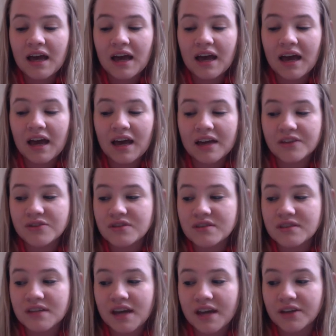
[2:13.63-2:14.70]
I
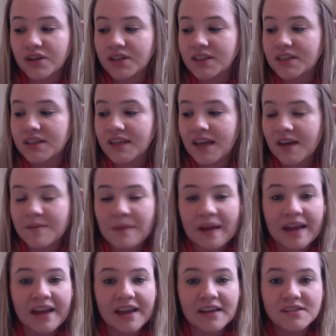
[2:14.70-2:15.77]
couldn't get my
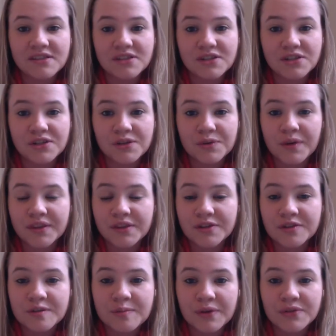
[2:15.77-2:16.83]
hands to do what they're
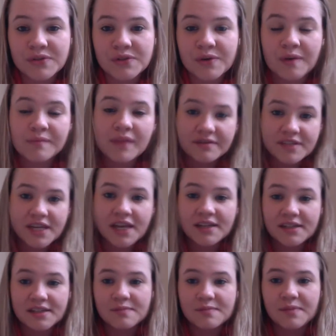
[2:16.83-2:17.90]
supposed to. I'm
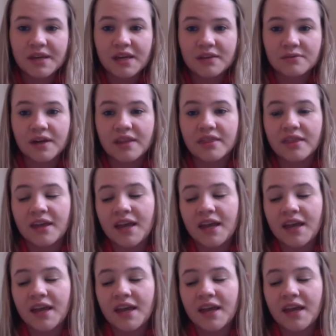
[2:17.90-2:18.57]
left-handed to begin with.